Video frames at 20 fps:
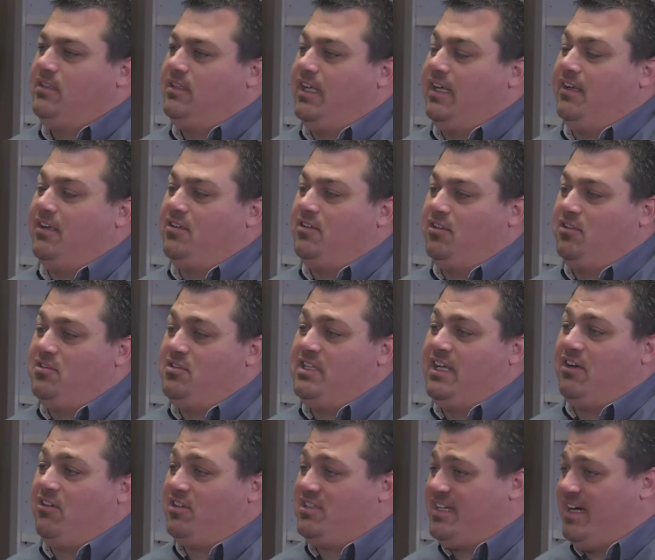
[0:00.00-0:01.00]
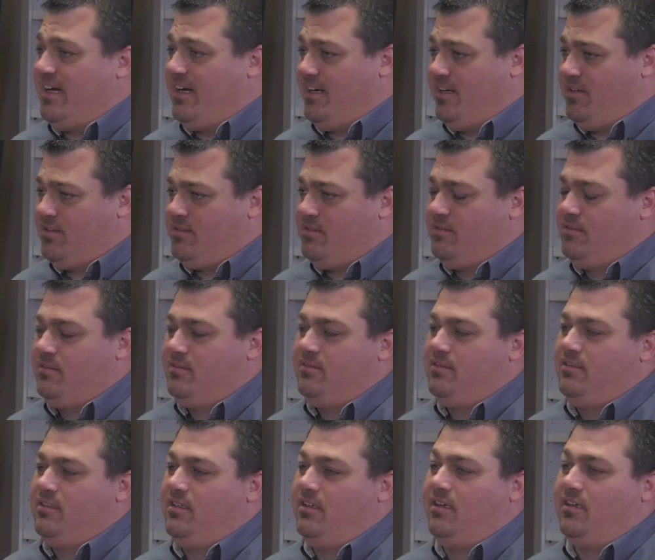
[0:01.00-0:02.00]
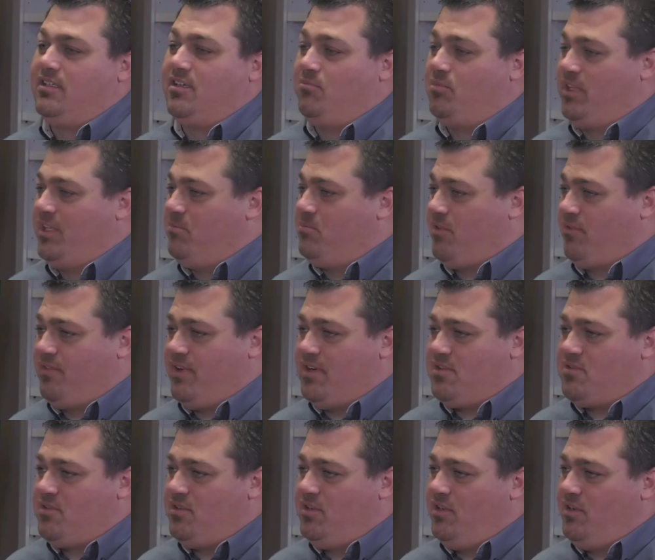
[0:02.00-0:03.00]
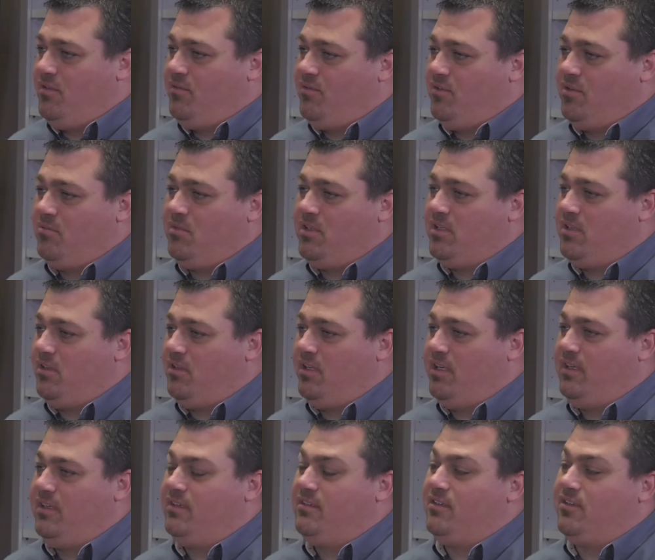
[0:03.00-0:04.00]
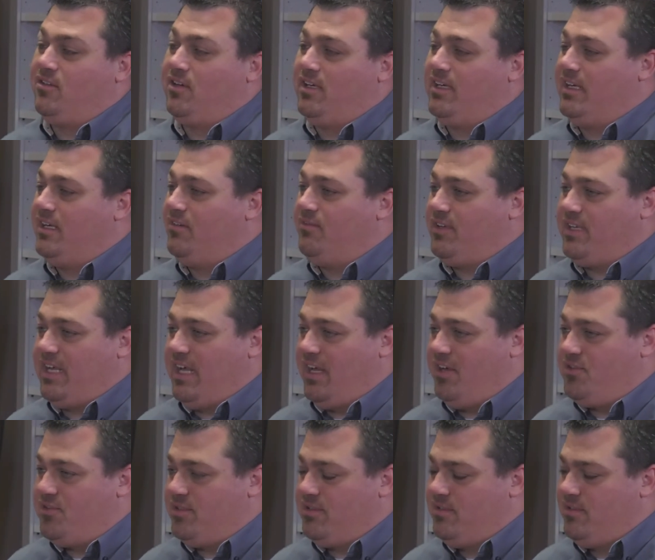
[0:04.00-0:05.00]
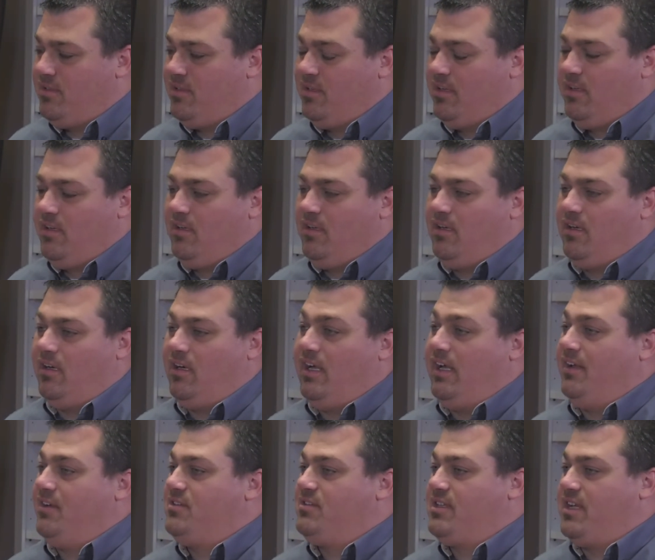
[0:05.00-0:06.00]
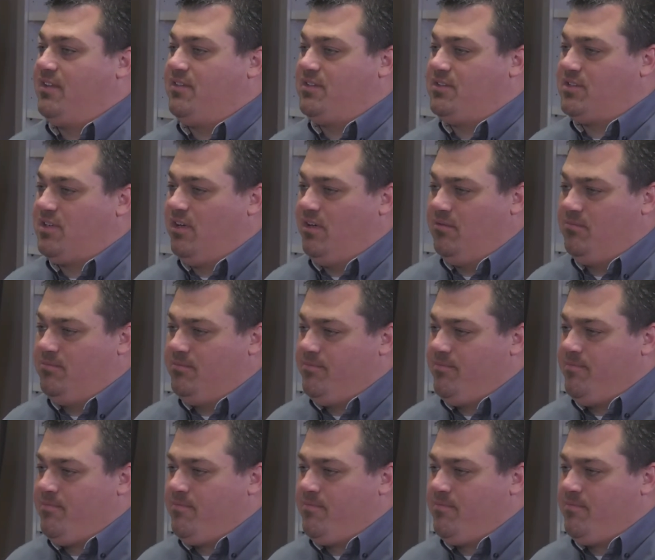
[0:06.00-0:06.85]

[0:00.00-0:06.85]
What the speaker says: That includes their attire, complete professional uniform including their identification and a stethoscope,